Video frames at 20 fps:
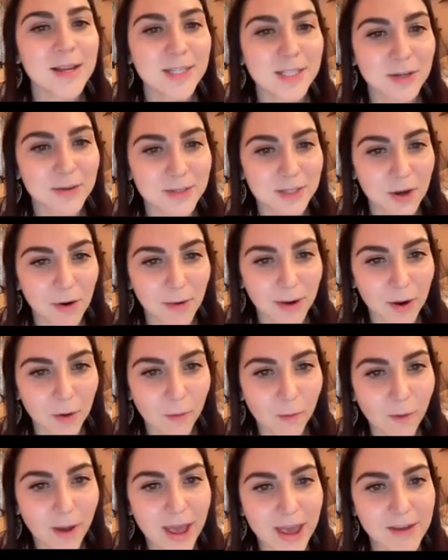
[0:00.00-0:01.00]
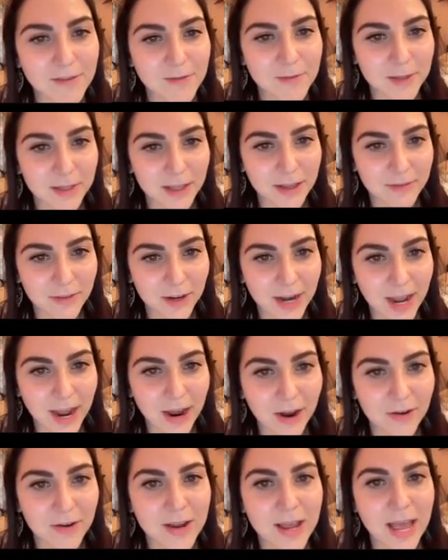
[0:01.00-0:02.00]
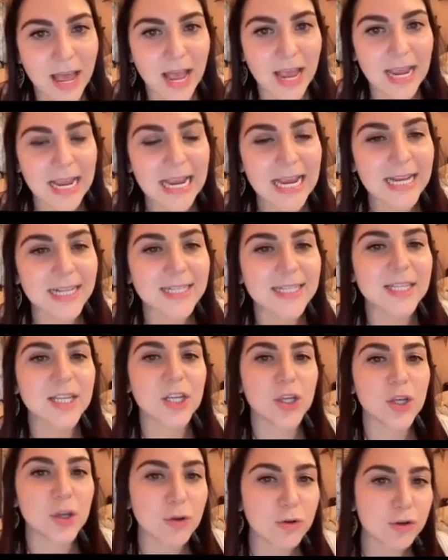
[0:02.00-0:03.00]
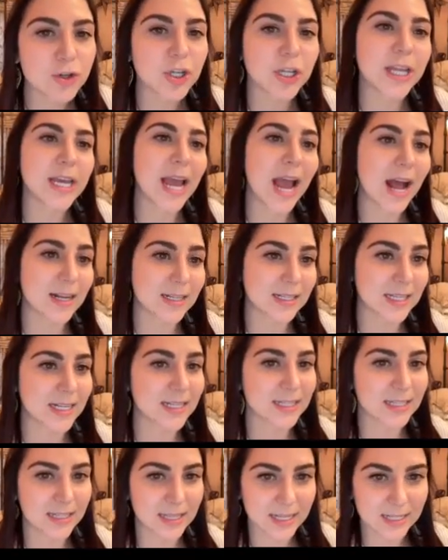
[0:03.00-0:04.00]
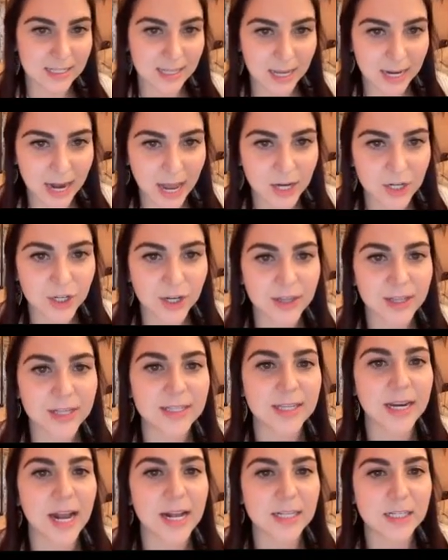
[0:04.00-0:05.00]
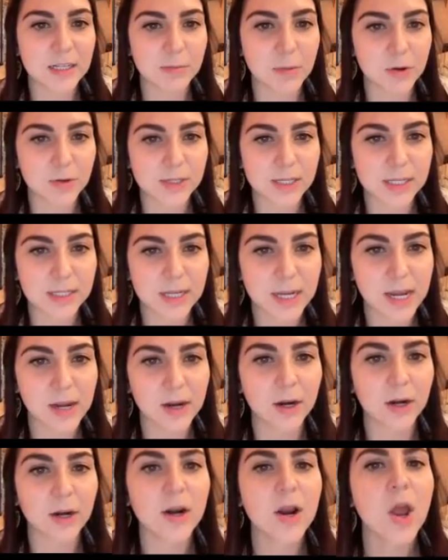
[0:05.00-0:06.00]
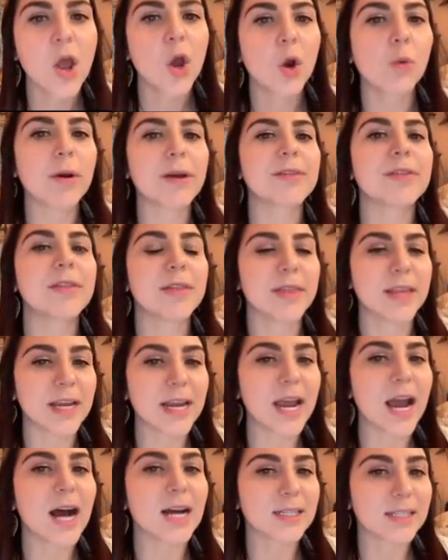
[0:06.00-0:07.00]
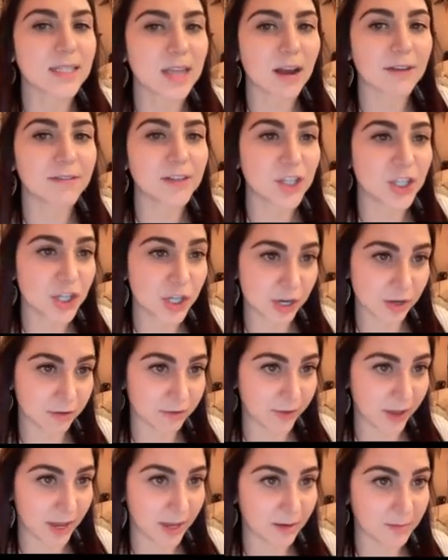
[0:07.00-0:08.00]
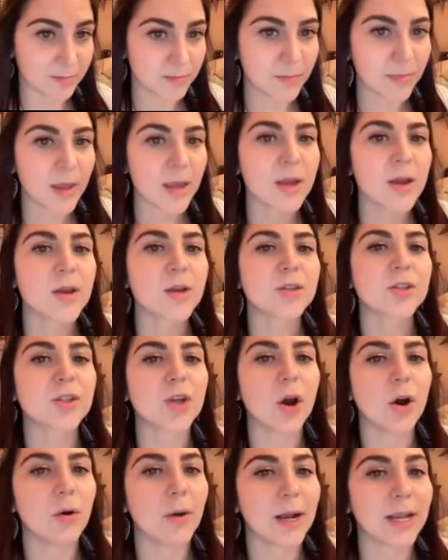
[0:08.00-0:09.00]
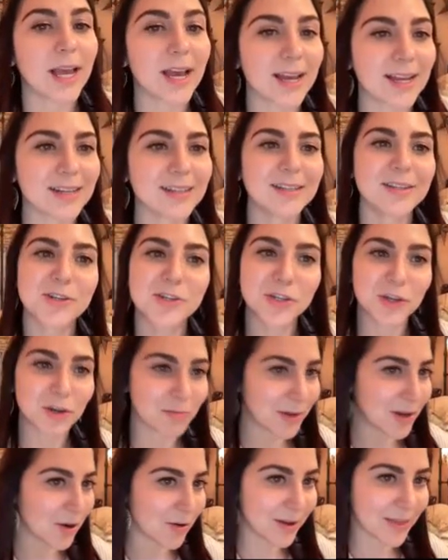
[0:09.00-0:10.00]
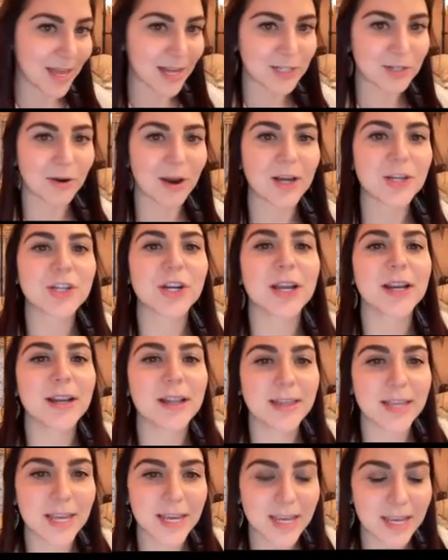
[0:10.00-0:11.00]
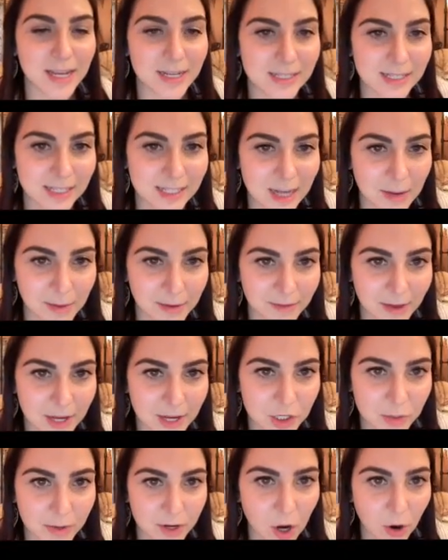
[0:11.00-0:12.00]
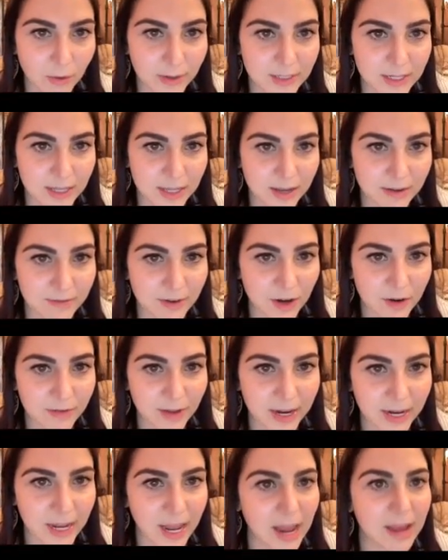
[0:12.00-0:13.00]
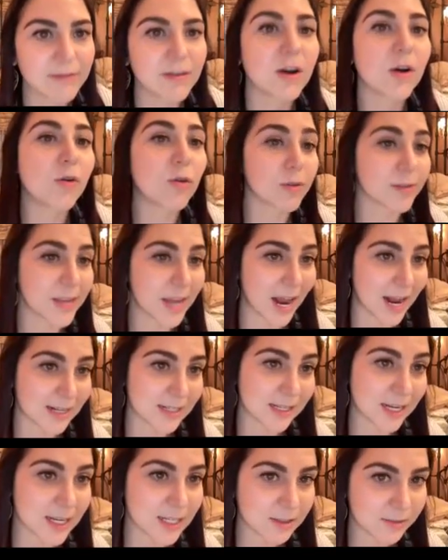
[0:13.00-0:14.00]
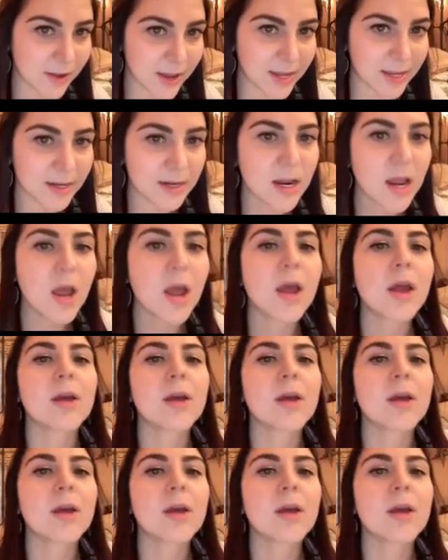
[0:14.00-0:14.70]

So it's going away from the liver now. It usually has this connection, this anastomoses here with the esophageal vein. So again, shouldn't be going that direction. The systemic vein should be going to the inferior vena cava or the azygos vein.